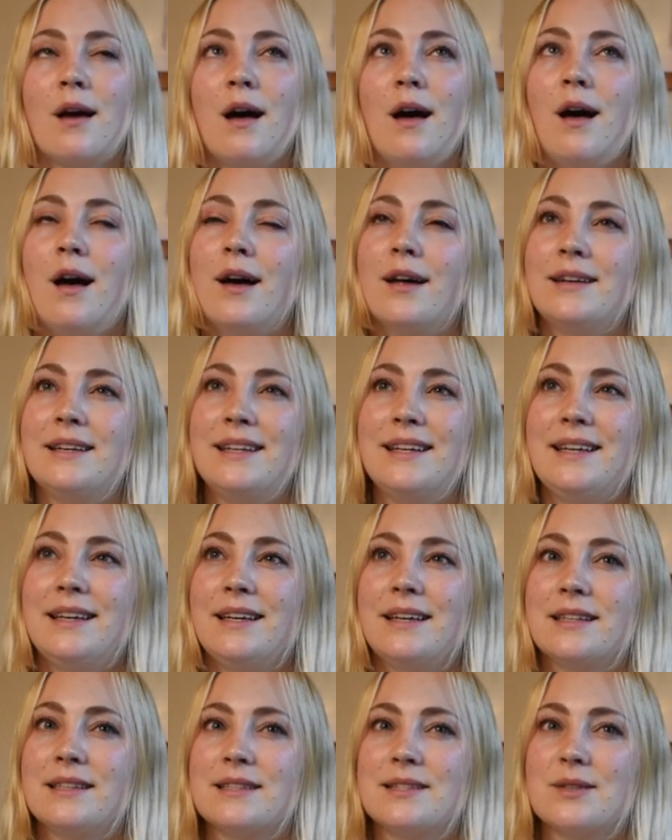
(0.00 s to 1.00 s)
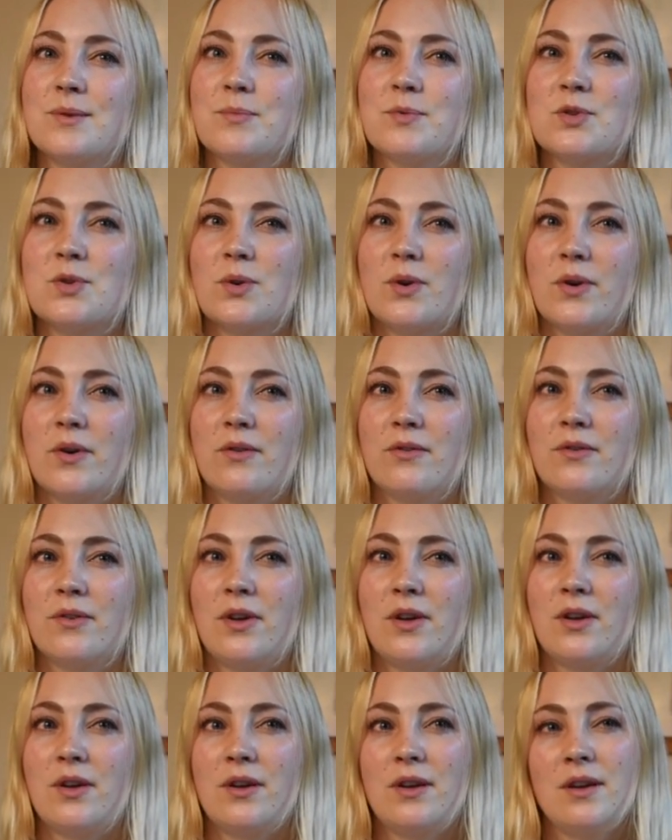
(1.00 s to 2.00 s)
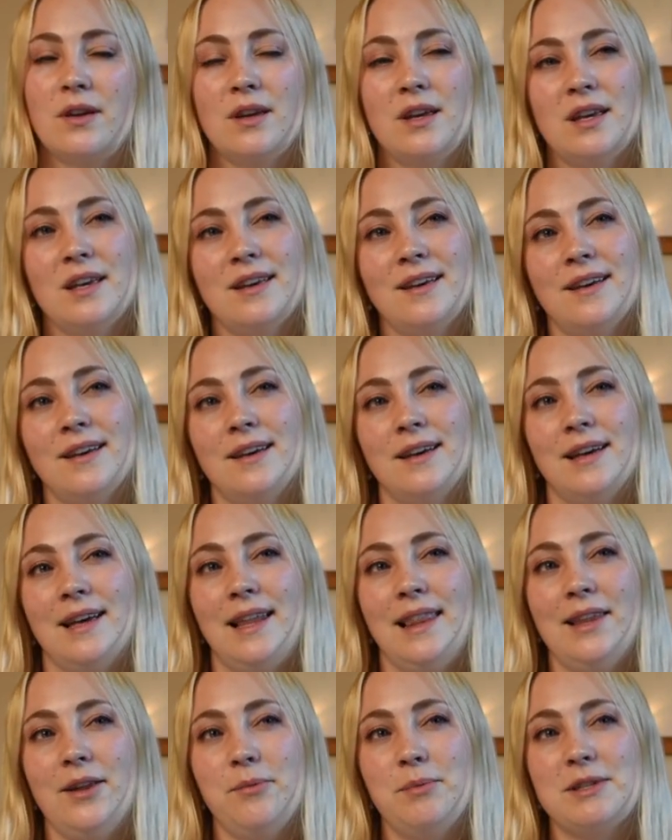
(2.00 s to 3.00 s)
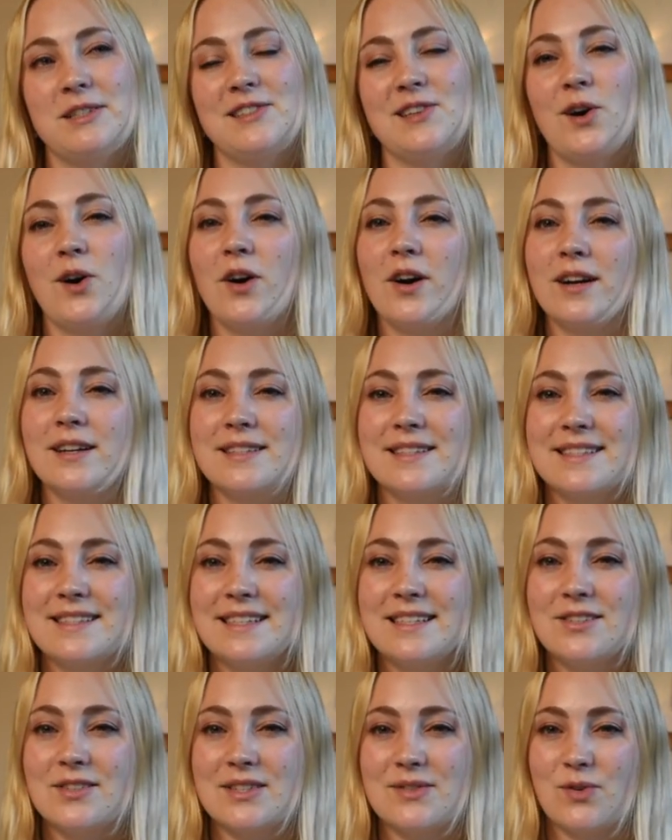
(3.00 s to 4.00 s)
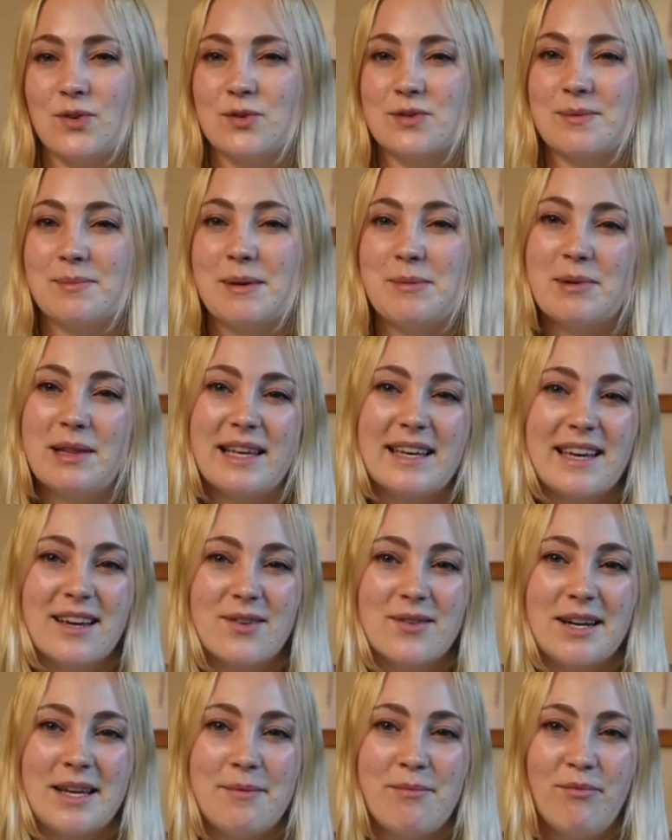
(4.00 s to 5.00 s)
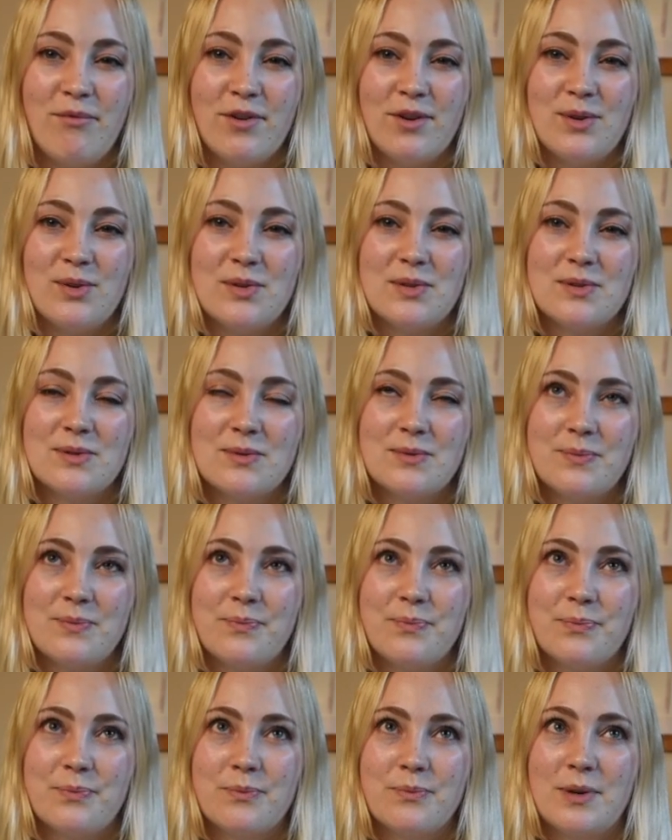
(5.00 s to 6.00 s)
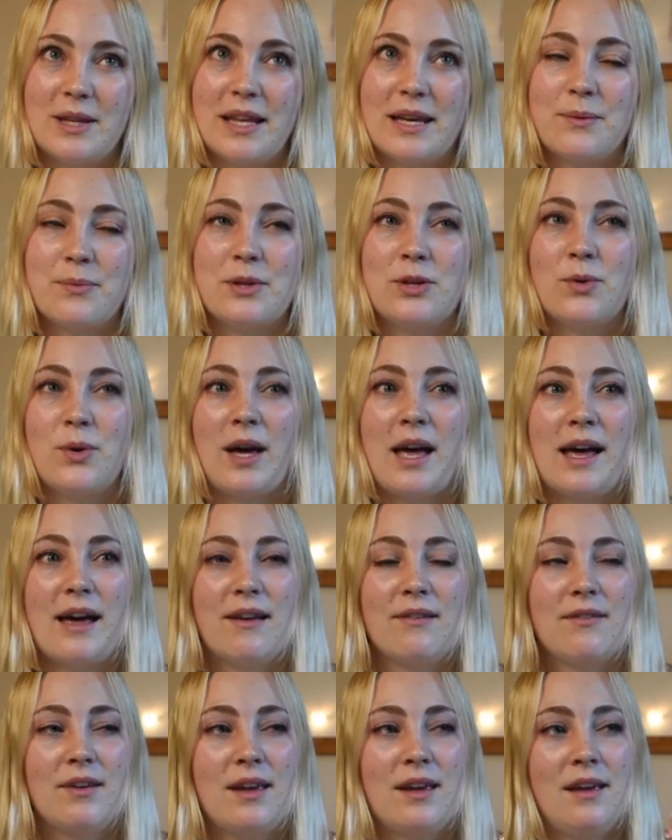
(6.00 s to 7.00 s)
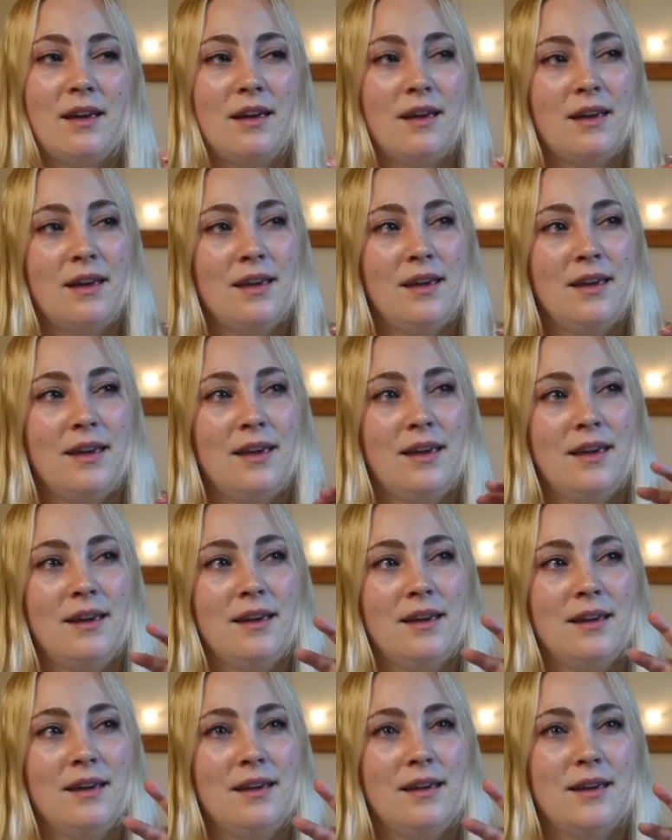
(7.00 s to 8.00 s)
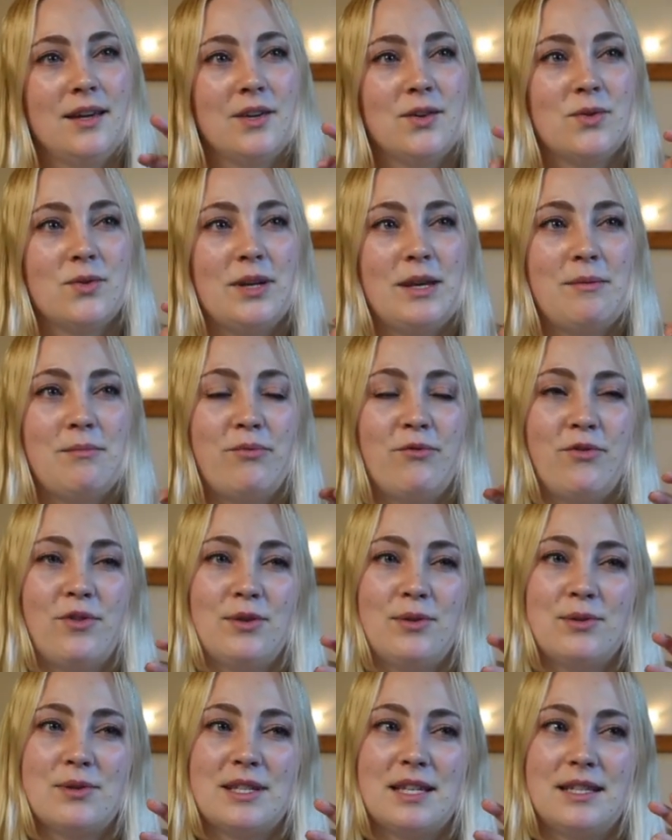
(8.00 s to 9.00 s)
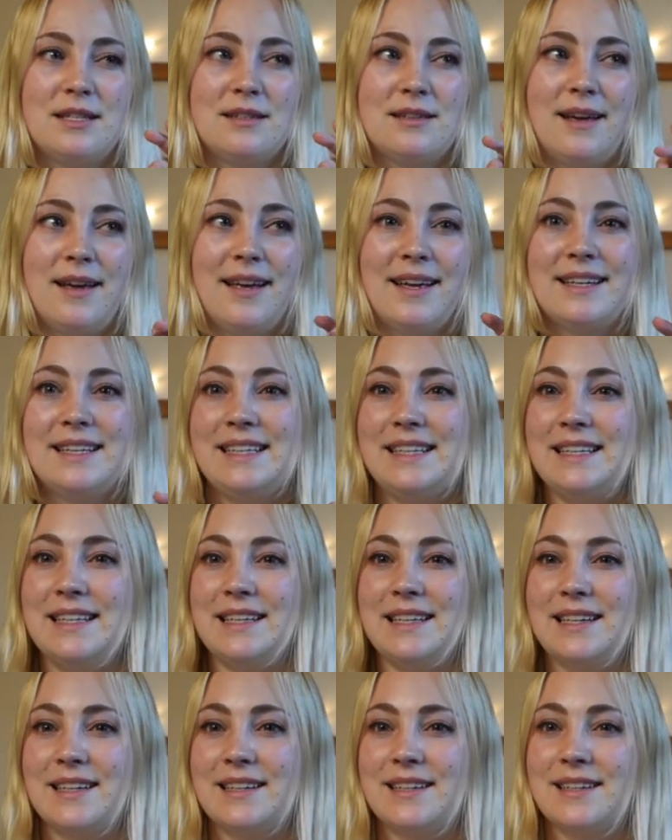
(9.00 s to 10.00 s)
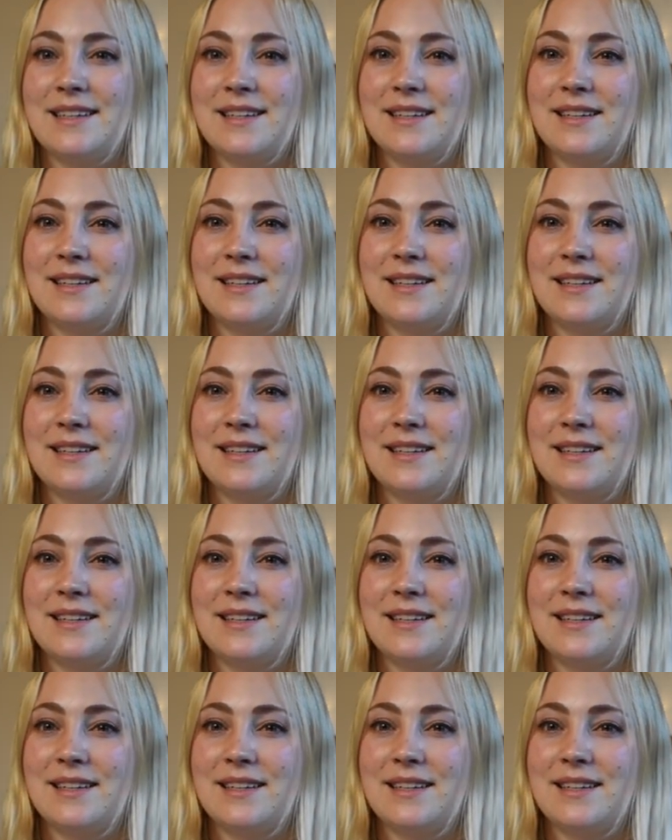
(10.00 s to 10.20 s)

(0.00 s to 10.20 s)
honey and some sort of a little bit tart citrus fruit. So maybe like a grapefruit. But like when you have grapefruit and honey